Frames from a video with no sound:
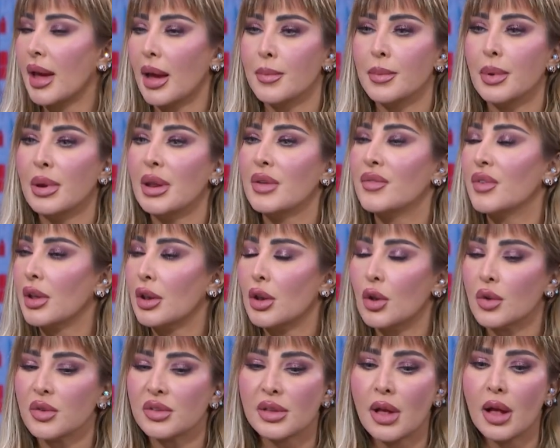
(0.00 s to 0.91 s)
and believing in
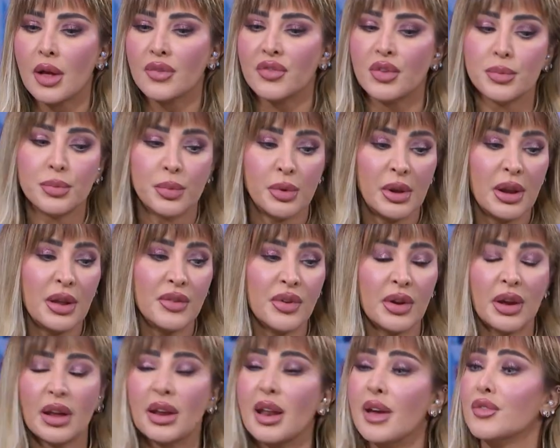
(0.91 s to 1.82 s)
yourself and
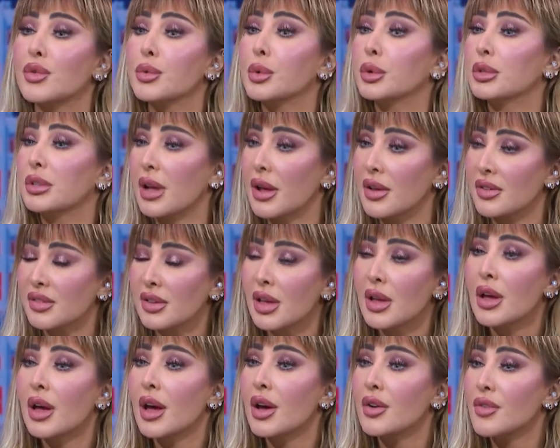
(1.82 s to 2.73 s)
believing in everybody else
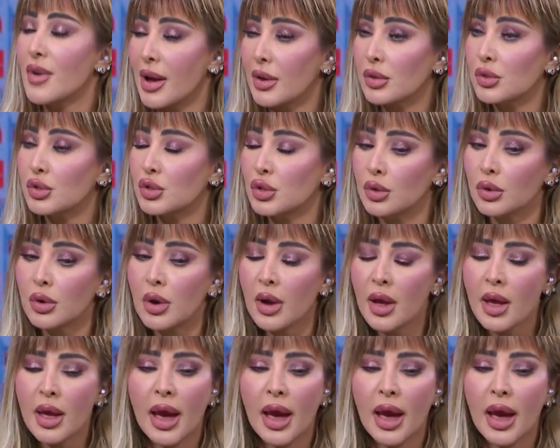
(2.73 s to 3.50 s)
around you.